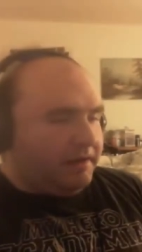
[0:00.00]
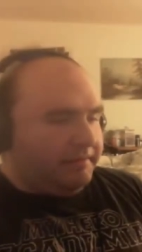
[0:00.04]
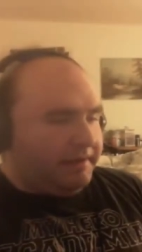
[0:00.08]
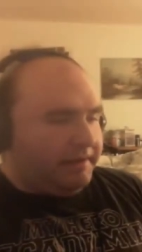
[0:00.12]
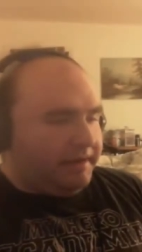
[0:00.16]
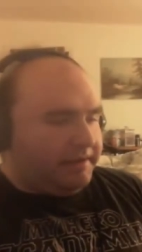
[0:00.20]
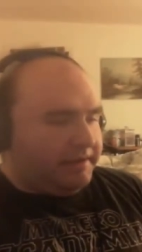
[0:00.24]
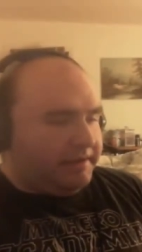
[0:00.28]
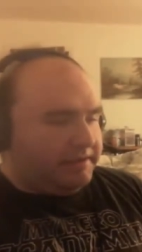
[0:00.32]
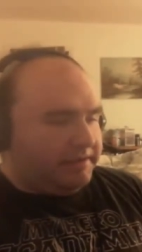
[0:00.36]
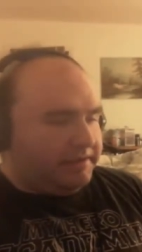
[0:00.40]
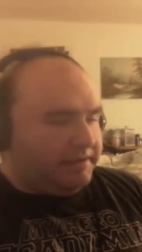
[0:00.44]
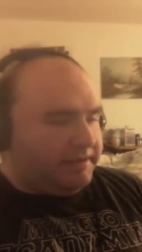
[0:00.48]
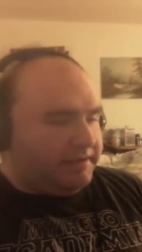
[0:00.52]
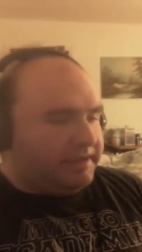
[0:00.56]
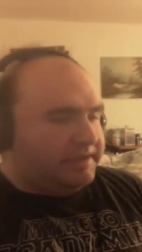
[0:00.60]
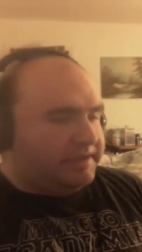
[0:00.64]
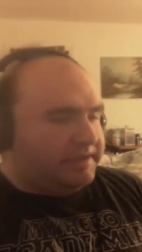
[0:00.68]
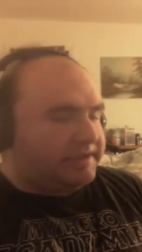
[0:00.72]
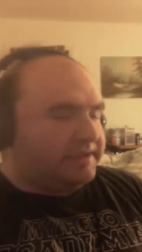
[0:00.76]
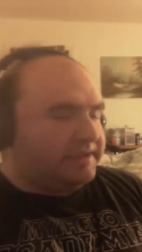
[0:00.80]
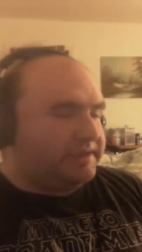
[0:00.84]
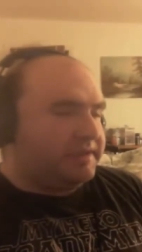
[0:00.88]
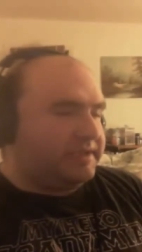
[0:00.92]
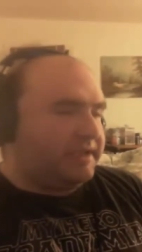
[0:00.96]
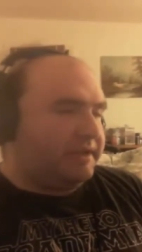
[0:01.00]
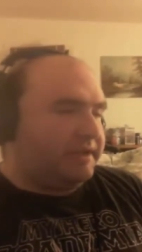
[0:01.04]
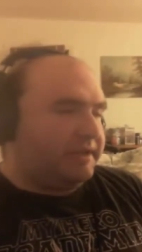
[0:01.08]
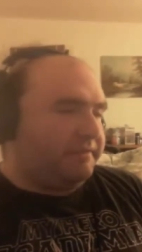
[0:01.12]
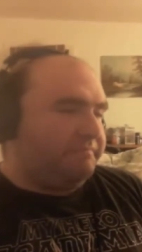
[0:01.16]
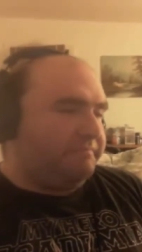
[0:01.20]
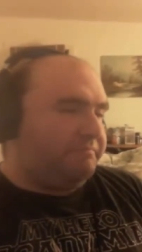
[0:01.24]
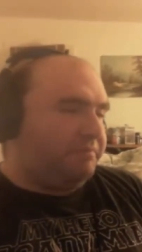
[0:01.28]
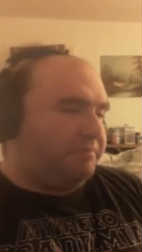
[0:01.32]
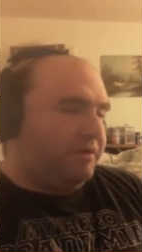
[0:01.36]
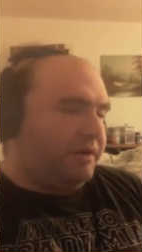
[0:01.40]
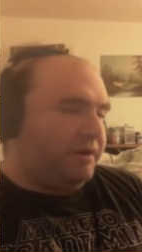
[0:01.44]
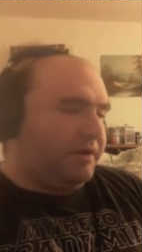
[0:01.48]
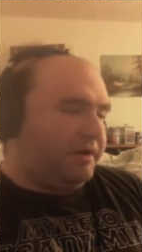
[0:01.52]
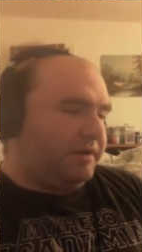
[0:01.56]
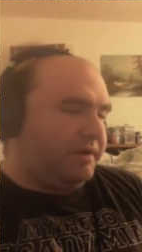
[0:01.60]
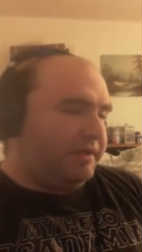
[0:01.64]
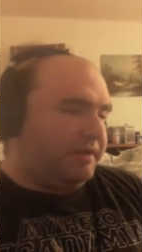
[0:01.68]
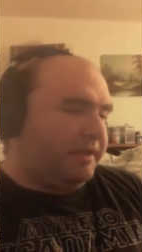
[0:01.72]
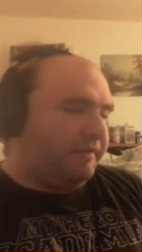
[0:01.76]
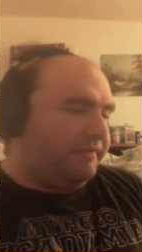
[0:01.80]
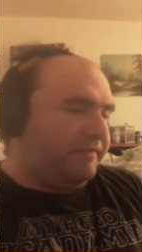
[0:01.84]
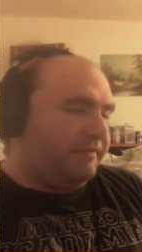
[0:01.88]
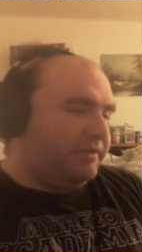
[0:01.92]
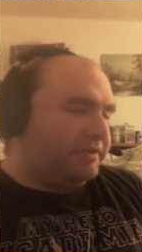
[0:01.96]
Alright, so this is like a
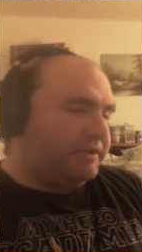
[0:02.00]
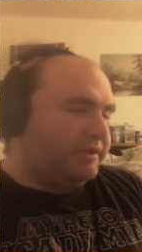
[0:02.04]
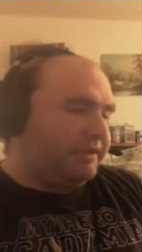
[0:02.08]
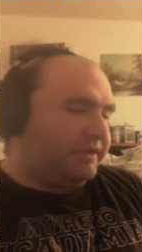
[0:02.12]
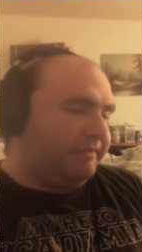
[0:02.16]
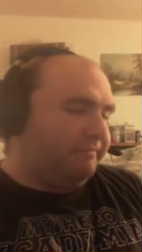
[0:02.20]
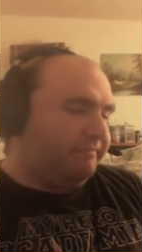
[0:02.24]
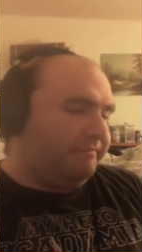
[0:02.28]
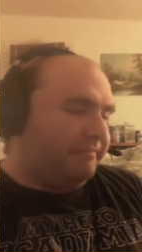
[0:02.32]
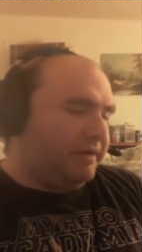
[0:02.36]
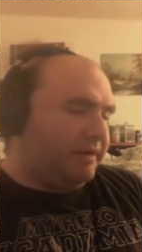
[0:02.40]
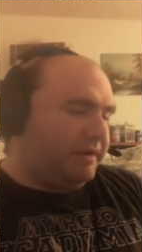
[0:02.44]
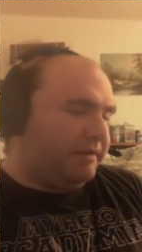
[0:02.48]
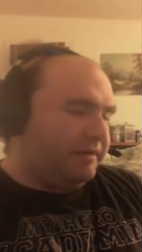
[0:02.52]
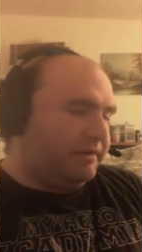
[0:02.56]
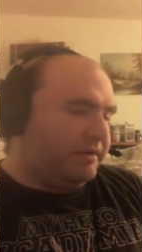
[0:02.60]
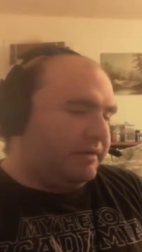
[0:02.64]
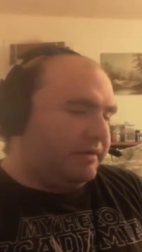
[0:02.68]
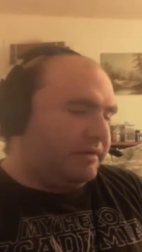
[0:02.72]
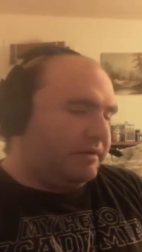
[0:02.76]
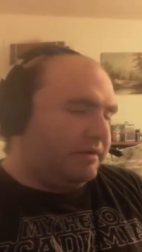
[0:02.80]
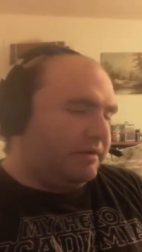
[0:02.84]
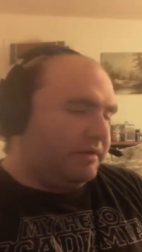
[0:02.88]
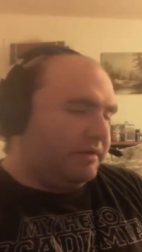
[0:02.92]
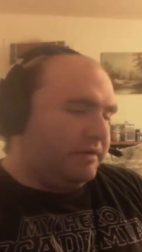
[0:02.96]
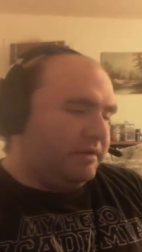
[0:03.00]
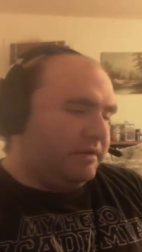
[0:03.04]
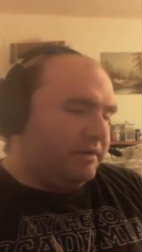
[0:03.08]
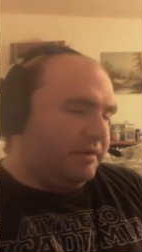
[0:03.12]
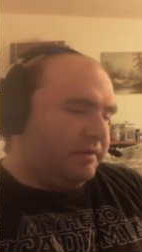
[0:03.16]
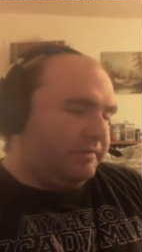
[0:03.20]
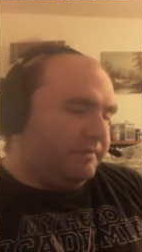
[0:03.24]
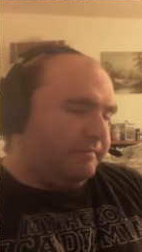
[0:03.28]
book. This feels like a manga.